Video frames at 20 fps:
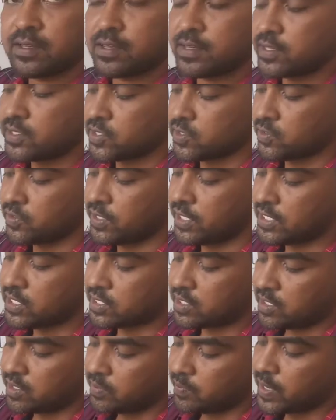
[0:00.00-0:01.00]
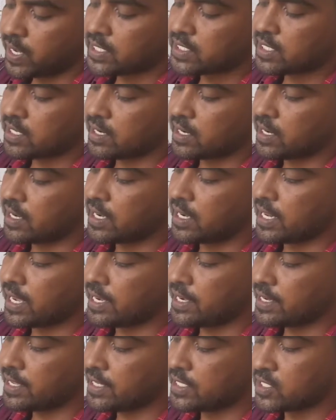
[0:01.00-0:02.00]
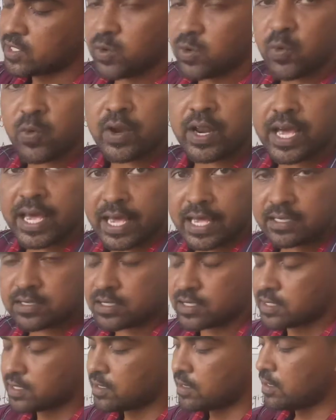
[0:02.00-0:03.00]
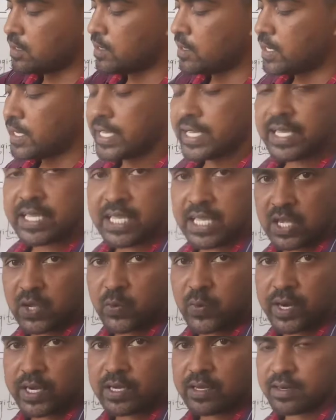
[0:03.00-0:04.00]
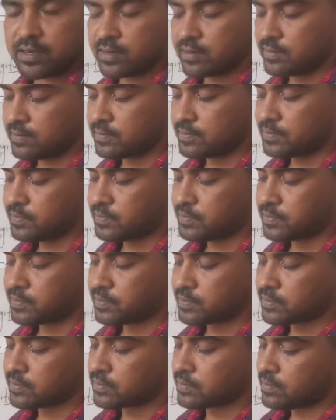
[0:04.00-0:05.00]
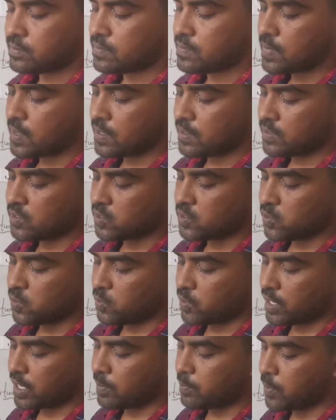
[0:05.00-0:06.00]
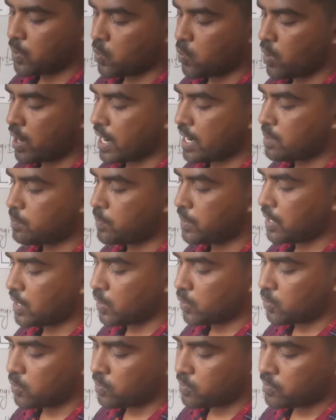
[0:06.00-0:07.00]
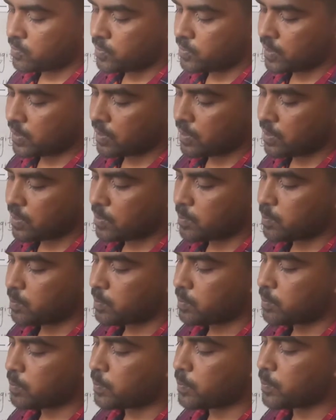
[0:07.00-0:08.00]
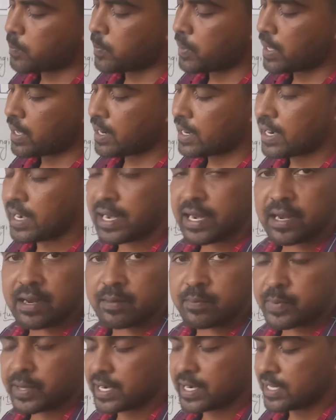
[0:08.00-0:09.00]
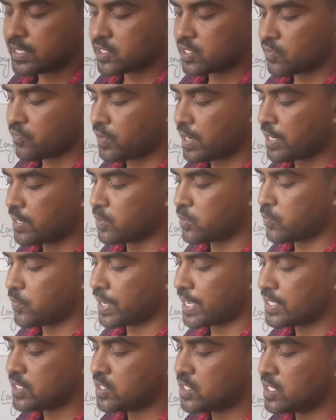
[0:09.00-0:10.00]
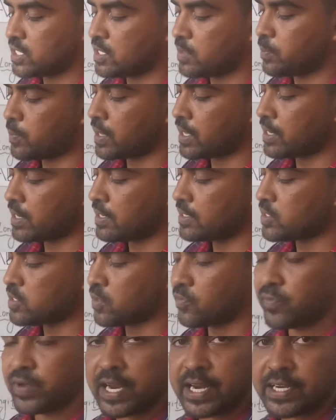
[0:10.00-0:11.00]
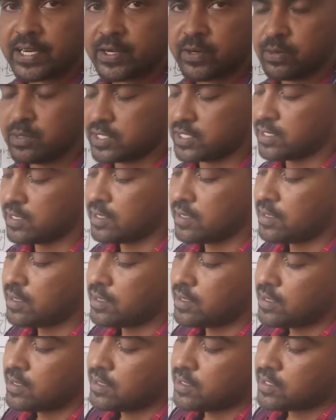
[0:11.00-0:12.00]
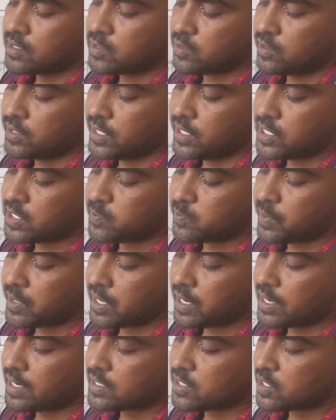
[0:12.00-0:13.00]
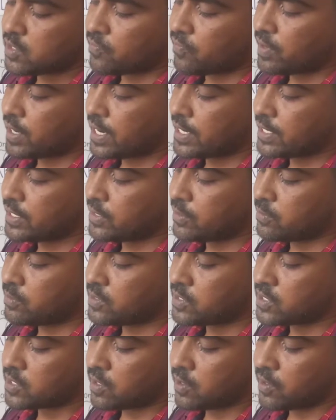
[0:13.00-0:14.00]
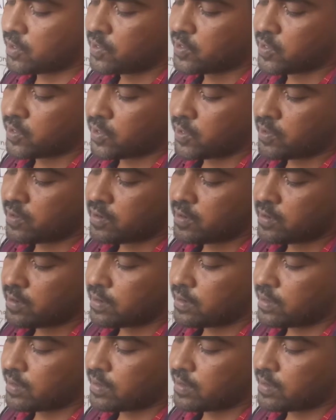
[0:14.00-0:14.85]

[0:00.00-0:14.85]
So this imaginary line is known as equator. So above and below there are parallels of latitude. We can see the parallels of latitudes. So these parallels of latitudes are drawn